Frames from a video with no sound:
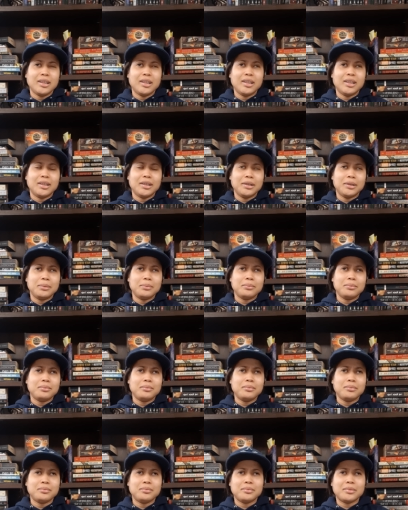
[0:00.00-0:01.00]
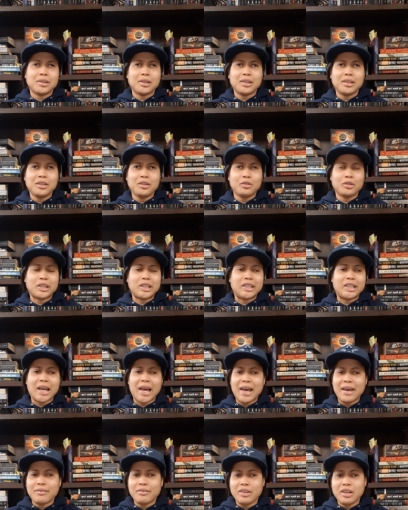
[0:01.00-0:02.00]
um, a little
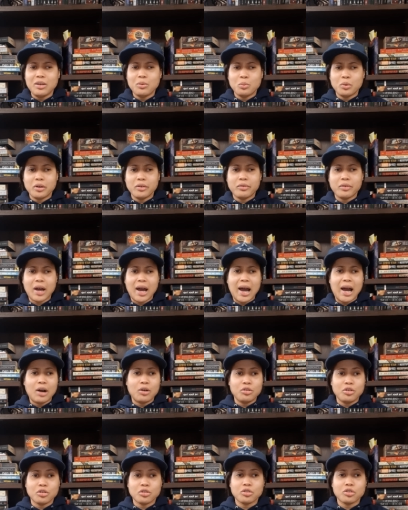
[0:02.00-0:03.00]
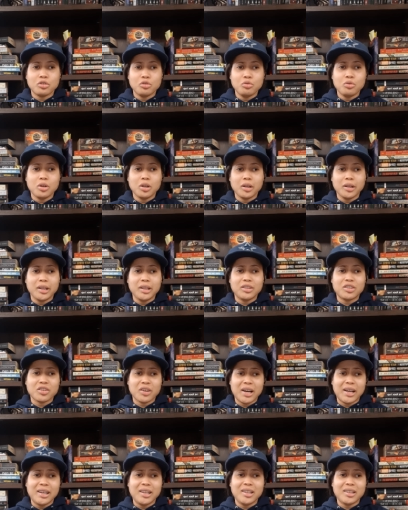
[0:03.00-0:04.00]
savvy with how you're Googling,
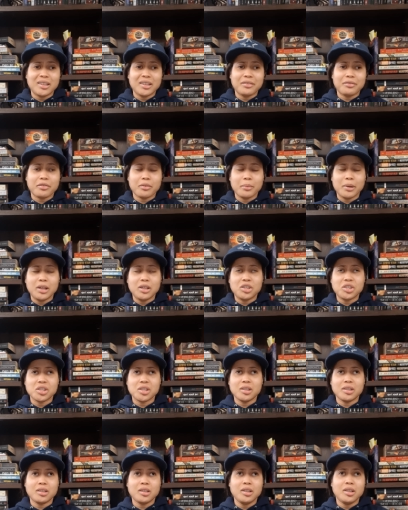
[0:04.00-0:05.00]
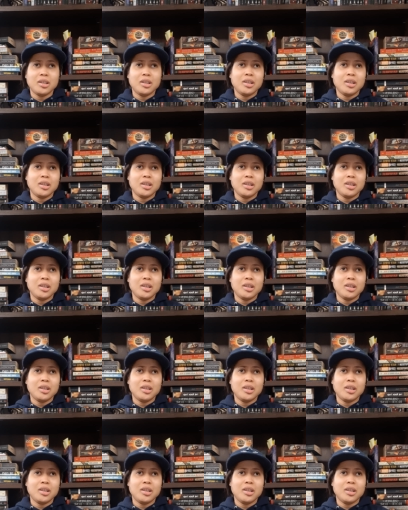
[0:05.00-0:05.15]
trying to get the information.